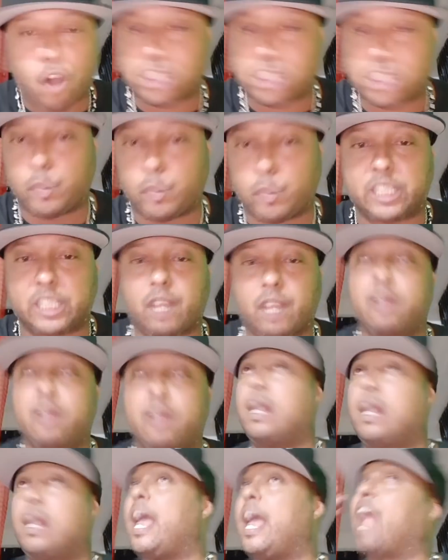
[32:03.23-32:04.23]
to each other.
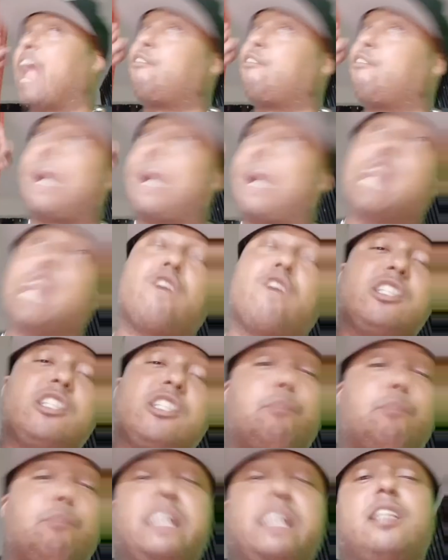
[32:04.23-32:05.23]
Everybody runs and
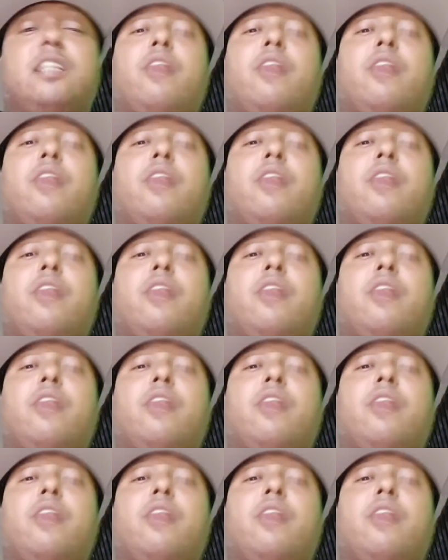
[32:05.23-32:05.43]
beats the other